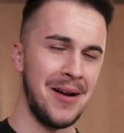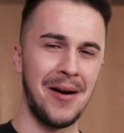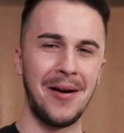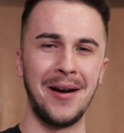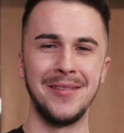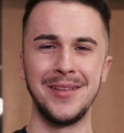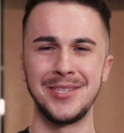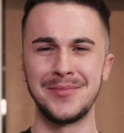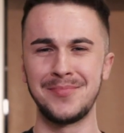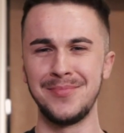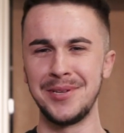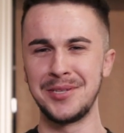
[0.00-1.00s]
Alright,
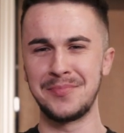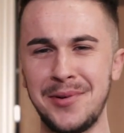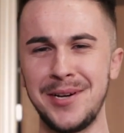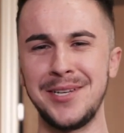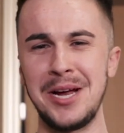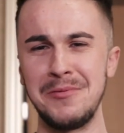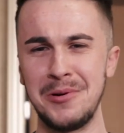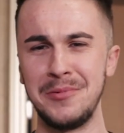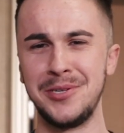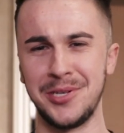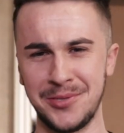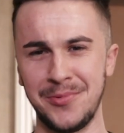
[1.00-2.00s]
let's break down what we
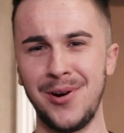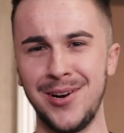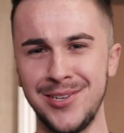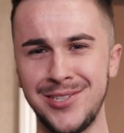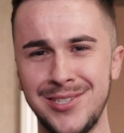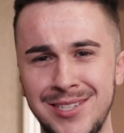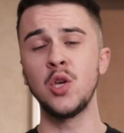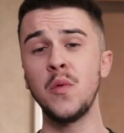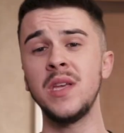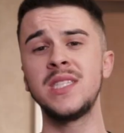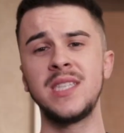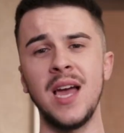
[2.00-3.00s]
just watched. So
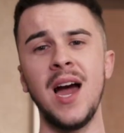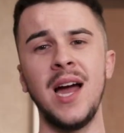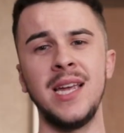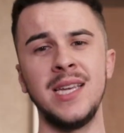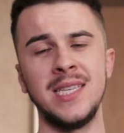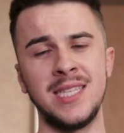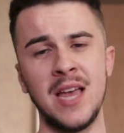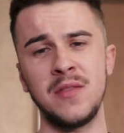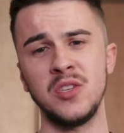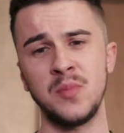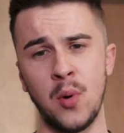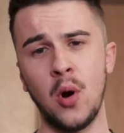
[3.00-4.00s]
this guy is at
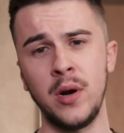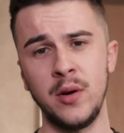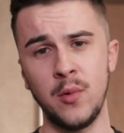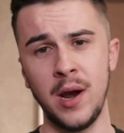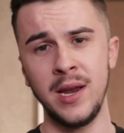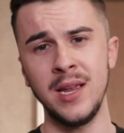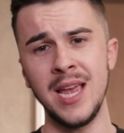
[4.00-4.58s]
this party, right?